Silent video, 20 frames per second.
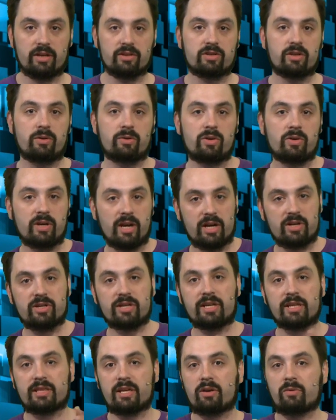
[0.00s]
So you could actually
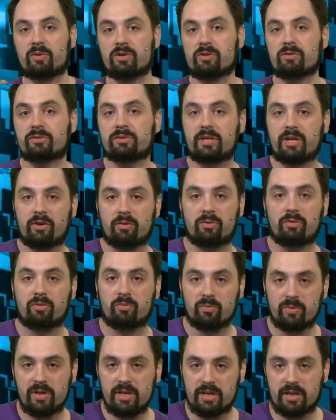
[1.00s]
get that original Tier
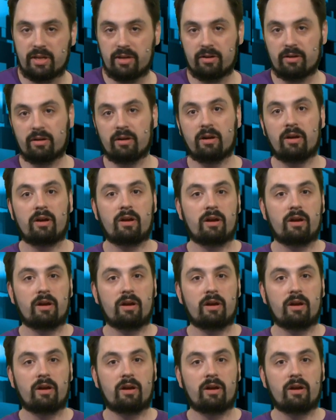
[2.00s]
3 gear